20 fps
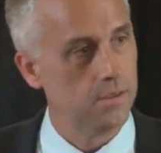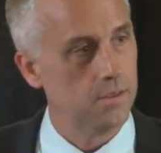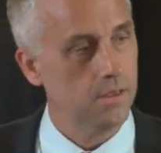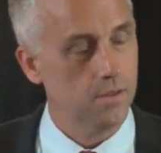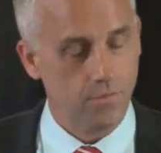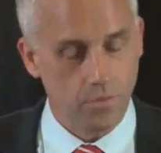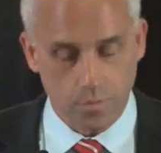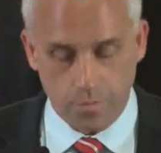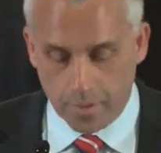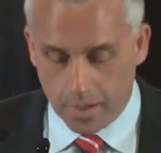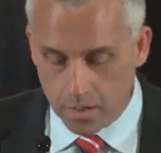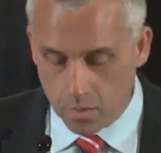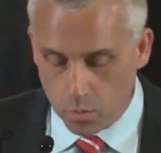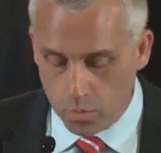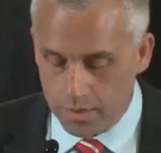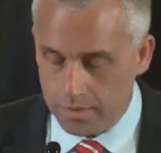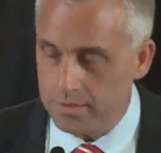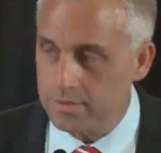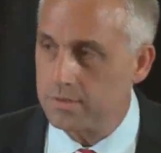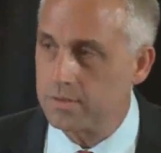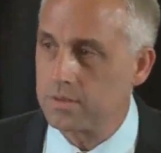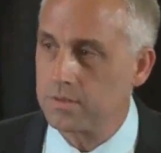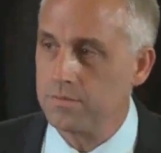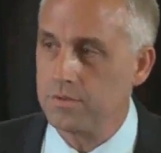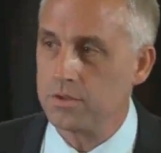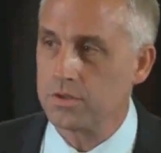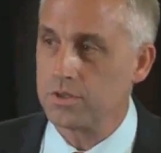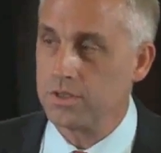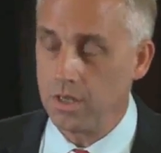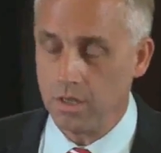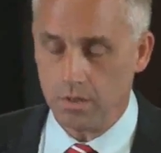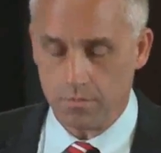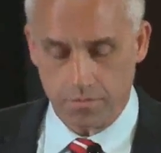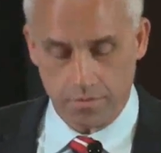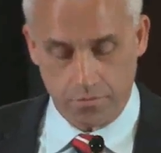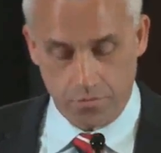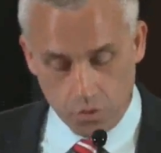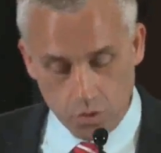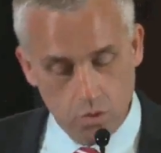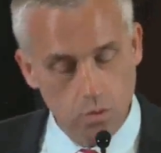If you bear witness of yourself,
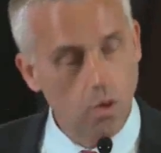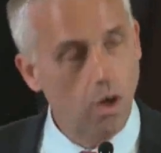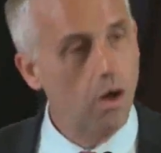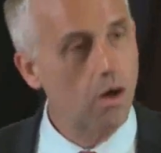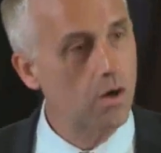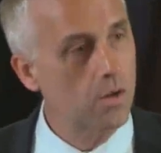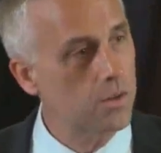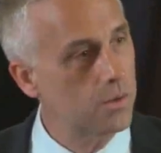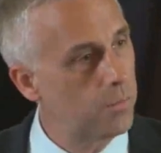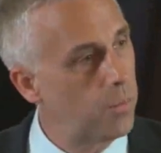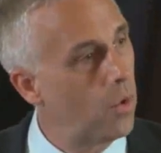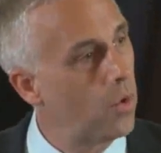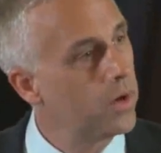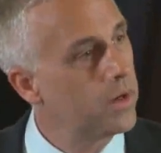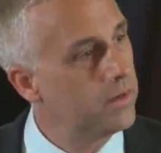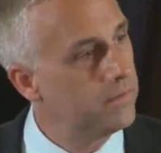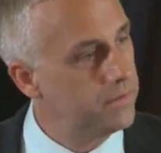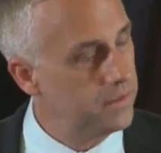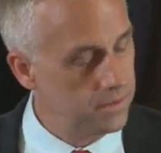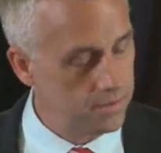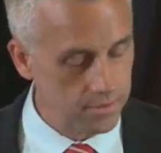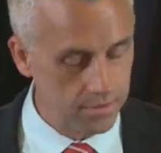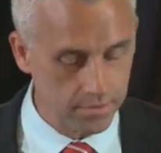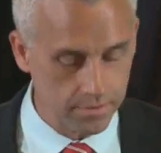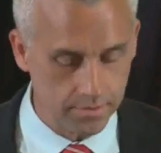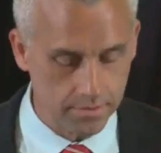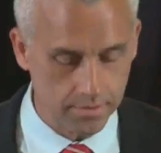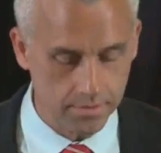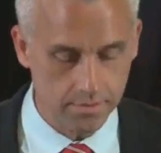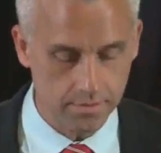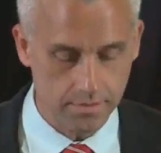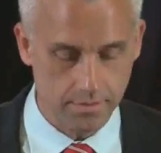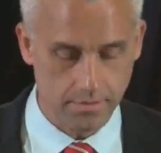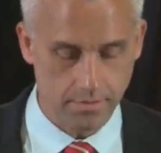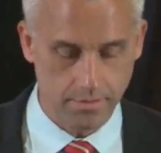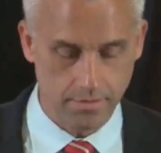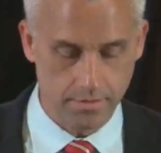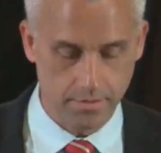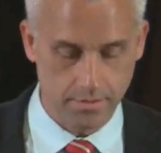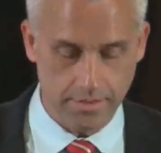if you are the point of it,
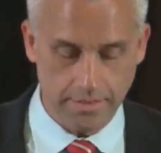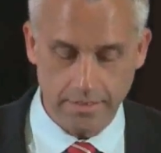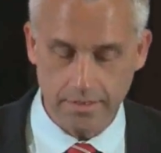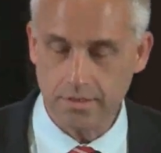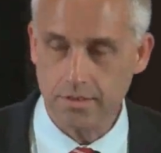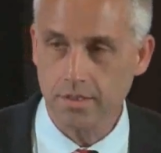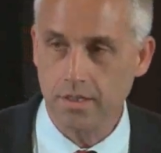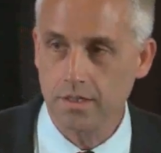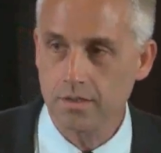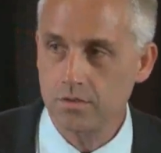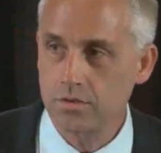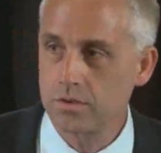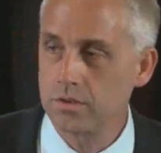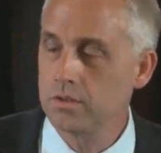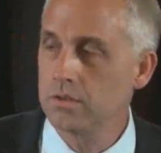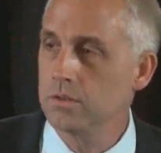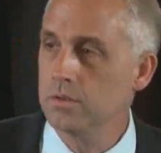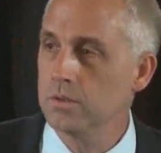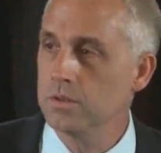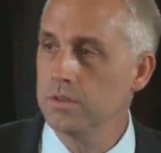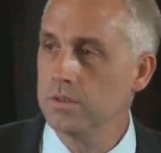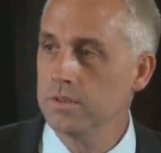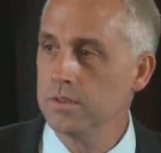it is not true.